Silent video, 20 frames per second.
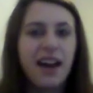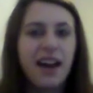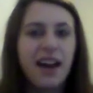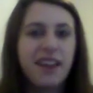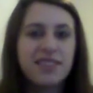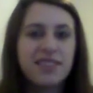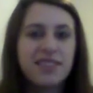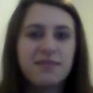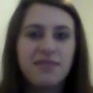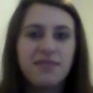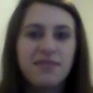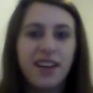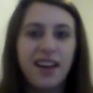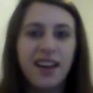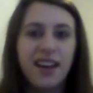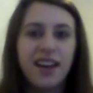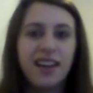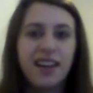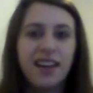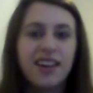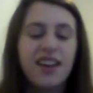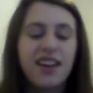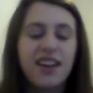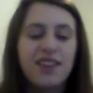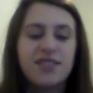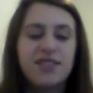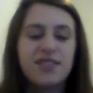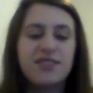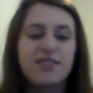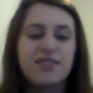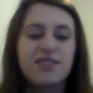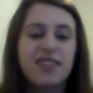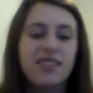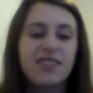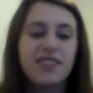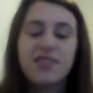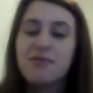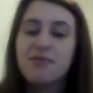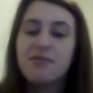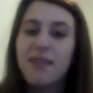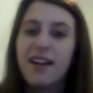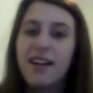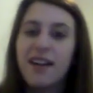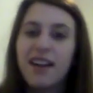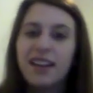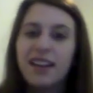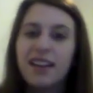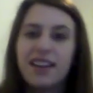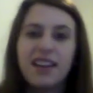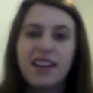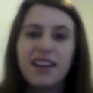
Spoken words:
have some fun, do whatever you want.